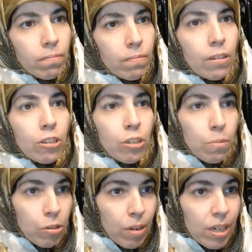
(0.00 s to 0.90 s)
Someone
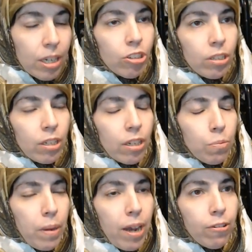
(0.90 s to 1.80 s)
who actually has
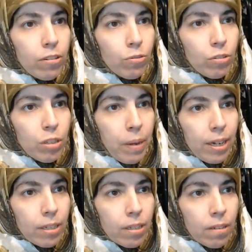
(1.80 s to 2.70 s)
power and
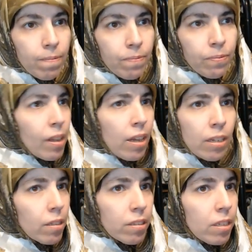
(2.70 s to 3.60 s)
respect
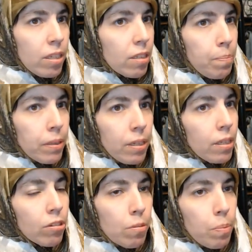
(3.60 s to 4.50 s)
doesn't need to
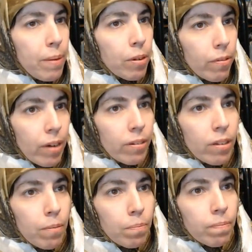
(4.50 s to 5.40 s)
belittle the people around
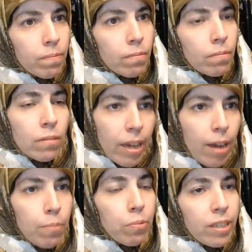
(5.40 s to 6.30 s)
them. They
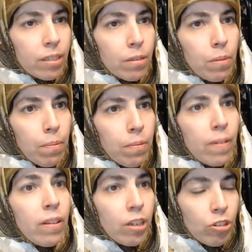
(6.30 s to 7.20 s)
help raise them up.
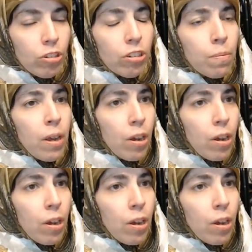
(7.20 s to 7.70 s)
They turn to them.